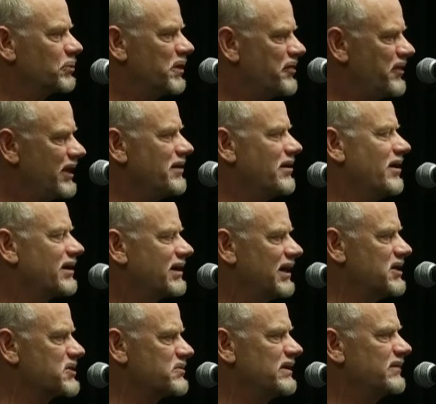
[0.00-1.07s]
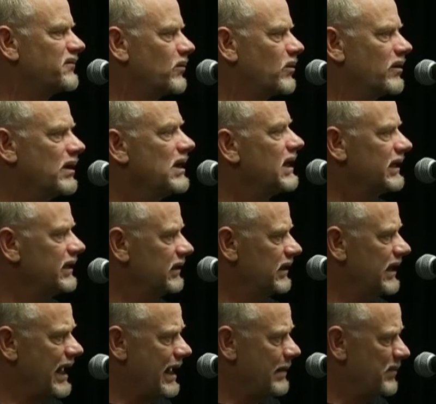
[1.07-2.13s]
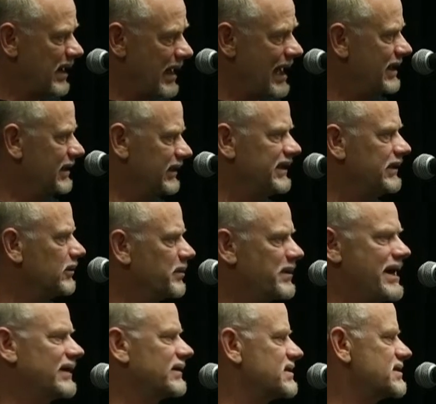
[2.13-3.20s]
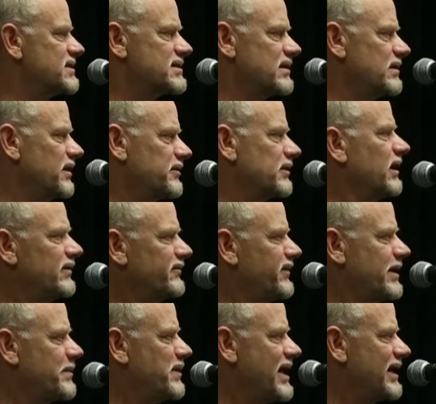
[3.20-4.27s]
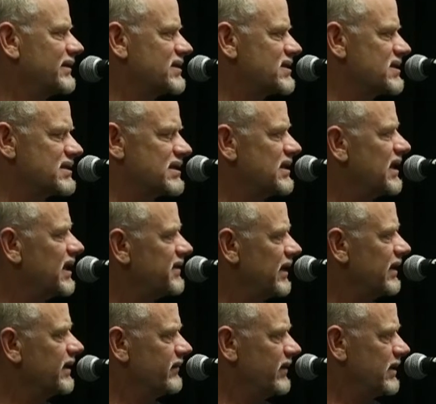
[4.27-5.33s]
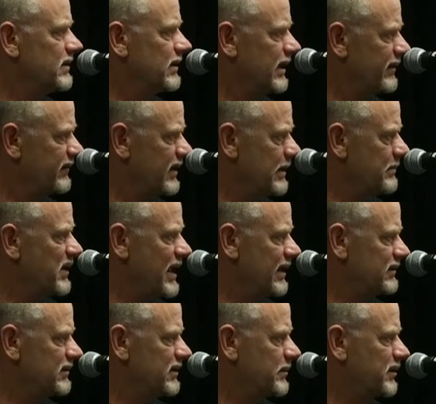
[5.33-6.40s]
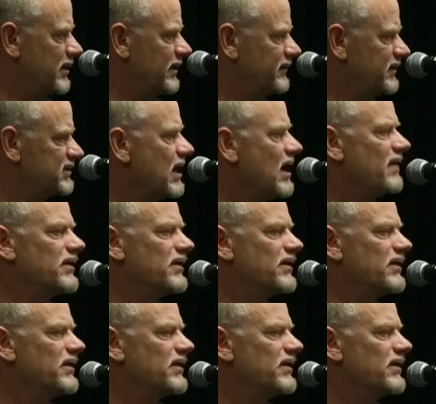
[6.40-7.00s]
within our country for illegal practices and other unfair practices that they think have impacted their profits,